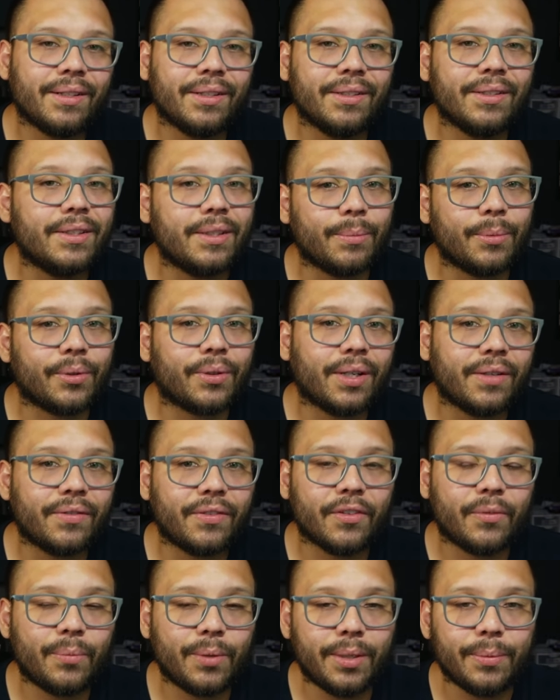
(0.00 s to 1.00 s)
on the
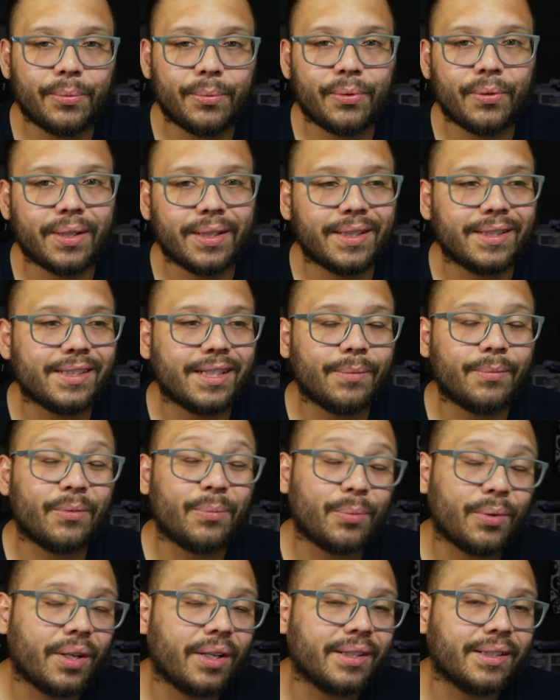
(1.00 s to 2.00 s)
demographic of people and the type
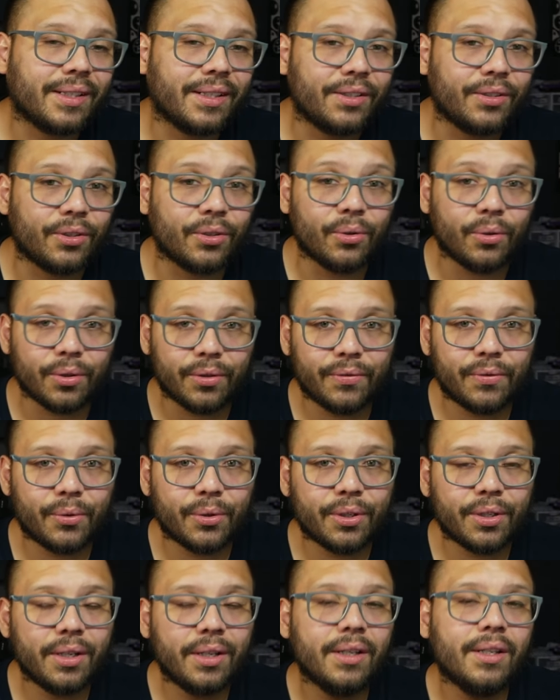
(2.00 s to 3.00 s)
of product that you're going
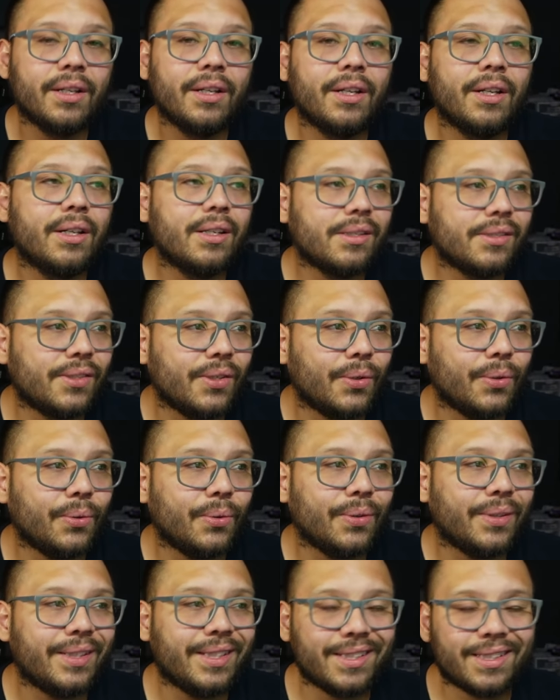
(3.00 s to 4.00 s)
for.
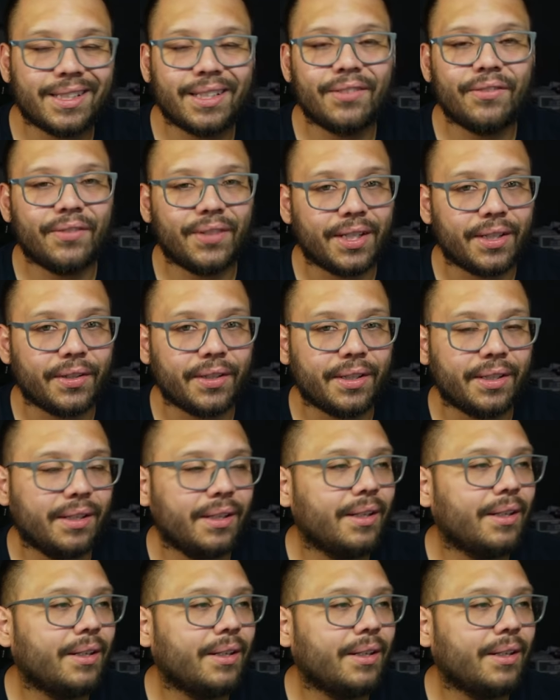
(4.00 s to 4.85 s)
So this can vary.